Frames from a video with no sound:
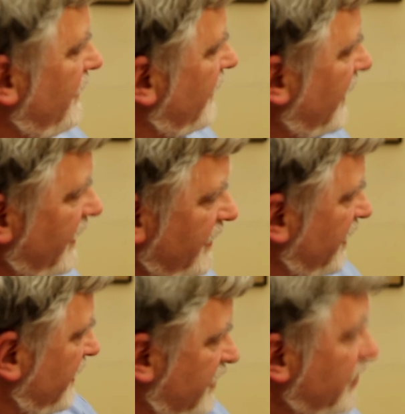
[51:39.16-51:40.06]
Do
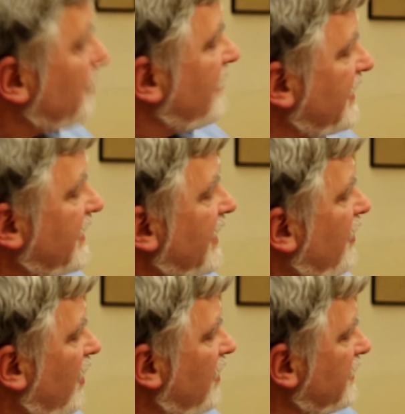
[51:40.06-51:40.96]
you still make that
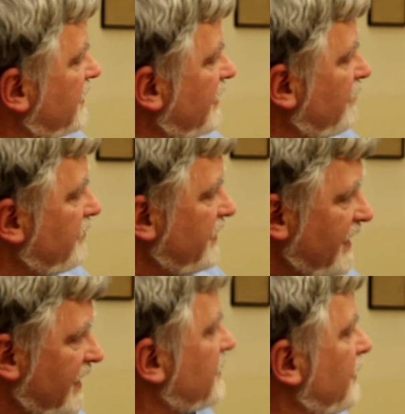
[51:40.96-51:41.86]
call and say,
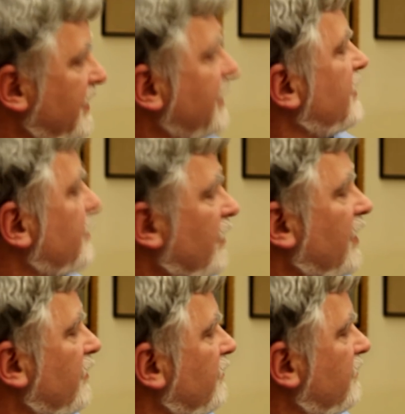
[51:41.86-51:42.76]
yes, but these are
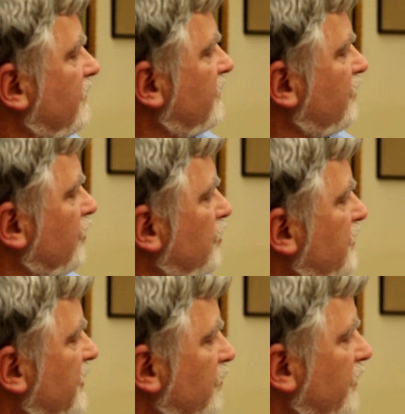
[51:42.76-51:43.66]
our
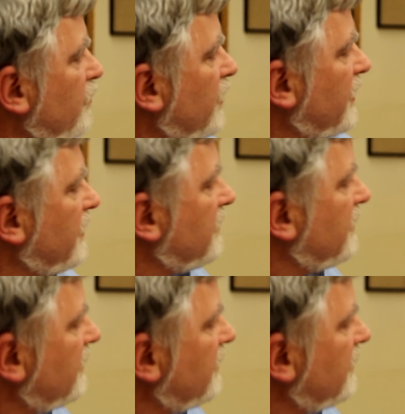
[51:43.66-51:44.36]
troops and we want to...